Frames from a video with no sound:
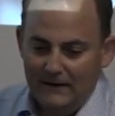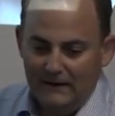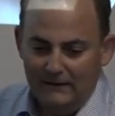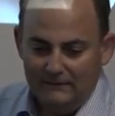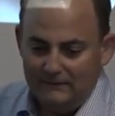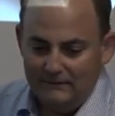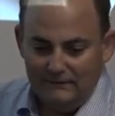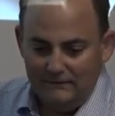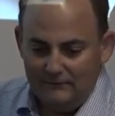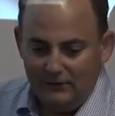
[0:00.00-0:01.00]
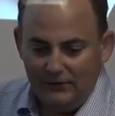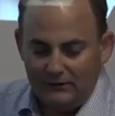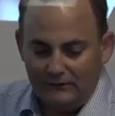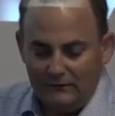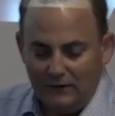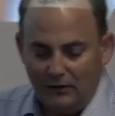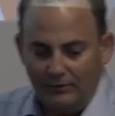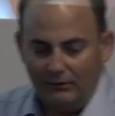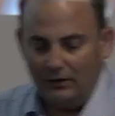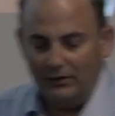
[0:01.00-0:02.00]
It really doesn't come
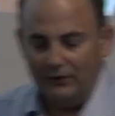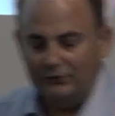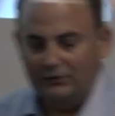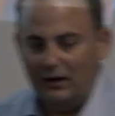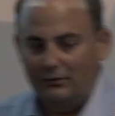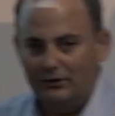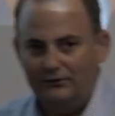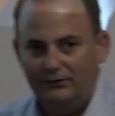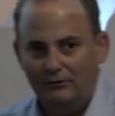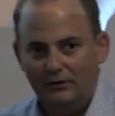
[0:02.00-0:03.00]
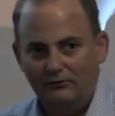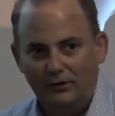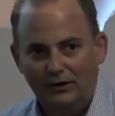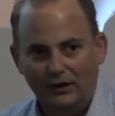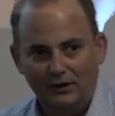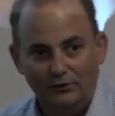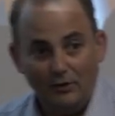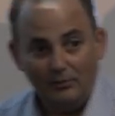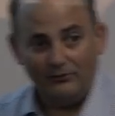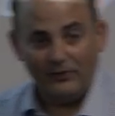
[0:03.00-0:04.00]
to my recollection how it is that we avoided getting in
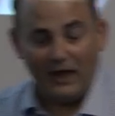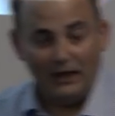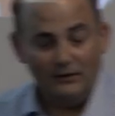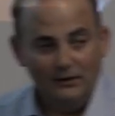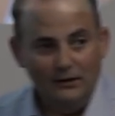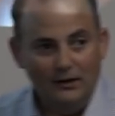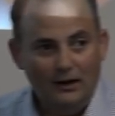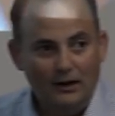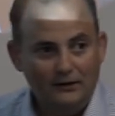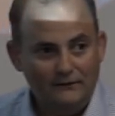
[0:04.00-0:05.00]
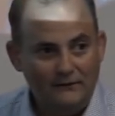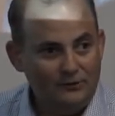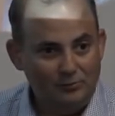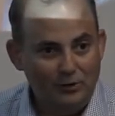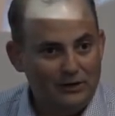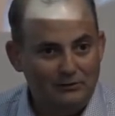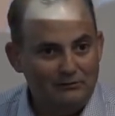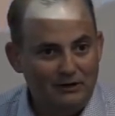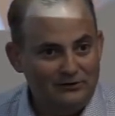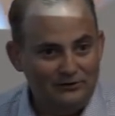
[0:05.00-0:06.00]
trouble for that because uh, the next morning we
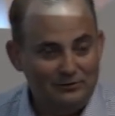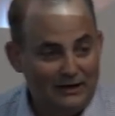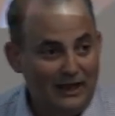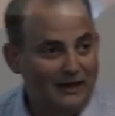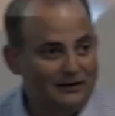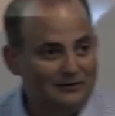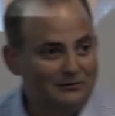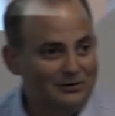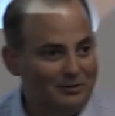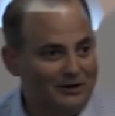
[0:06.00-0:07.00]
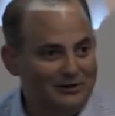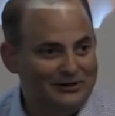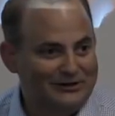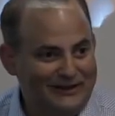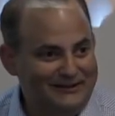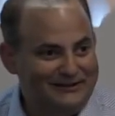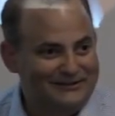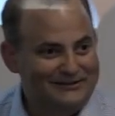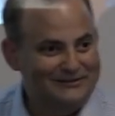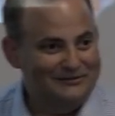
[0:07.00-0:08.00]
went to do it again with my uncle in
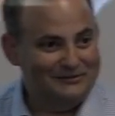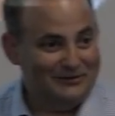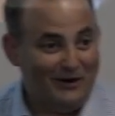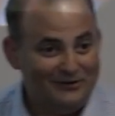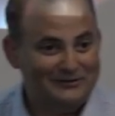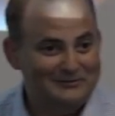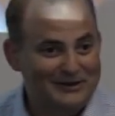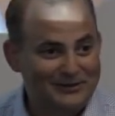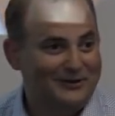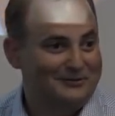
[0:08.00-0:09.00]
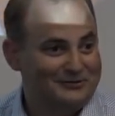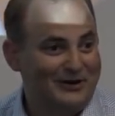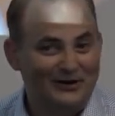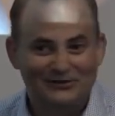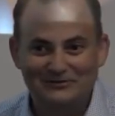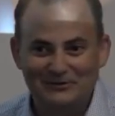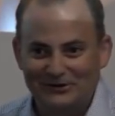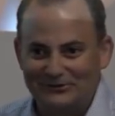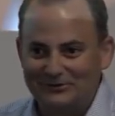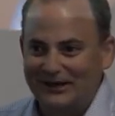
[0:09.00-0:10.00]
attendance. It was awesome. He thought it was awesome. We were
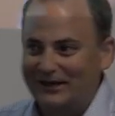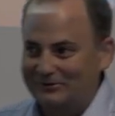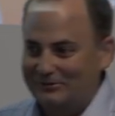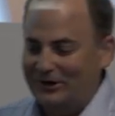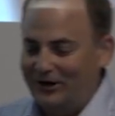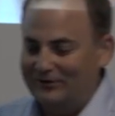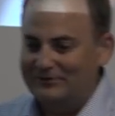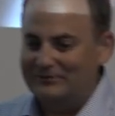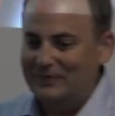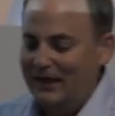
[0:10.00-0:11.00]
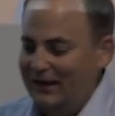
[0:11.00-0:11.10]
going to do it again. It was going to be awesome.